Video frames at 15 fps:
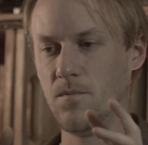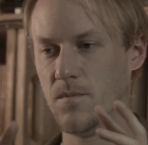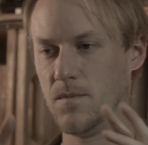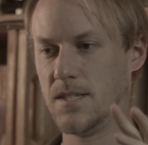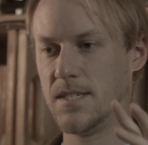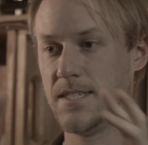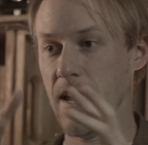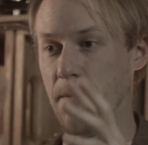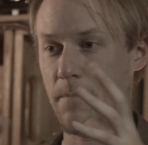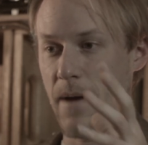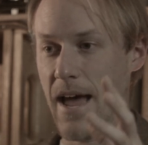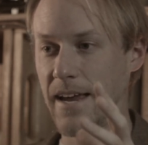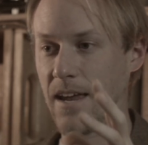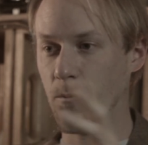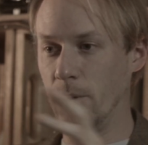step
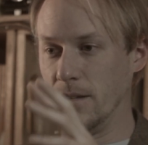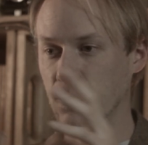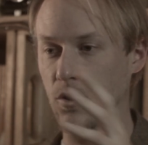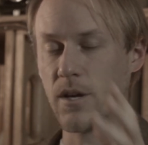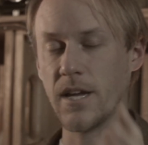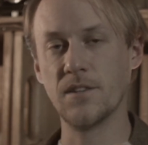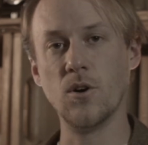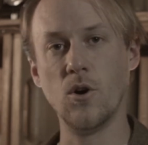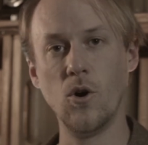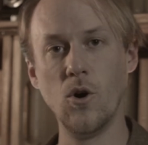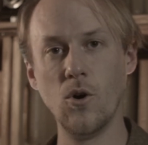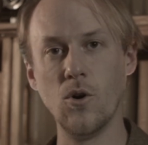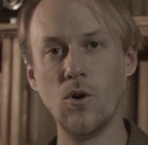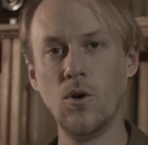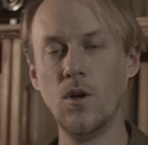back and we look at the
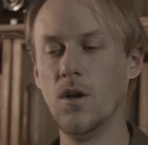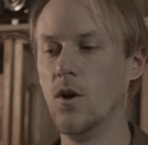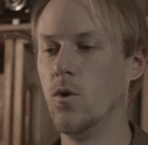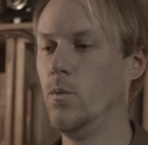whole,